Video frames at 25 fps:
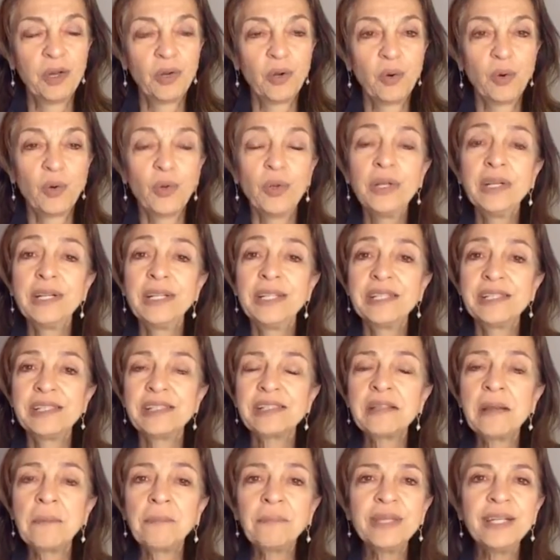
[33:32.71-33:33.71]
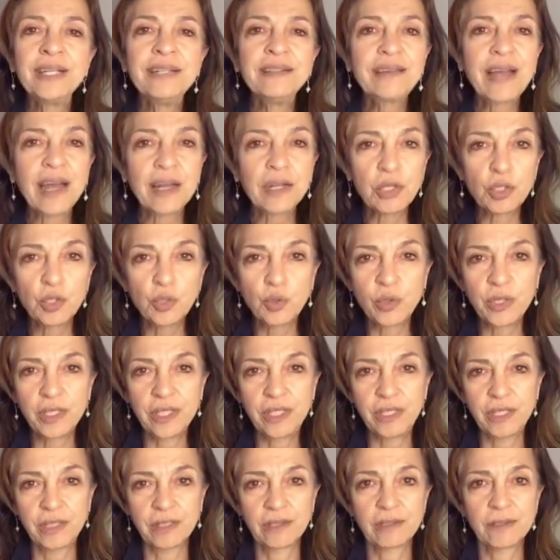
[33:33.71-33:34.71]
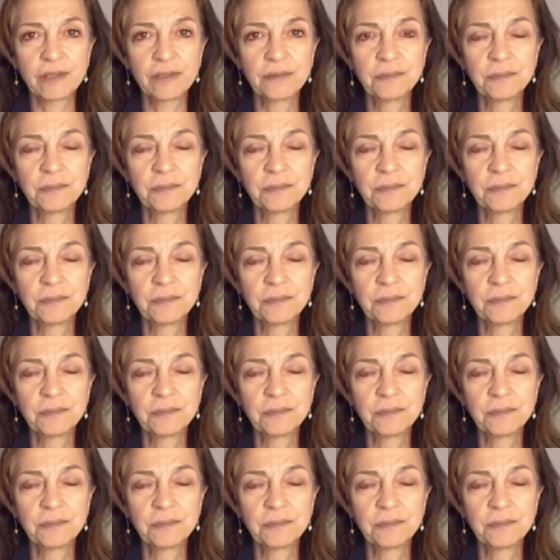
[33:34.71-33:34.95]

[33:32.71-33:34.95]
or it is something that you hear.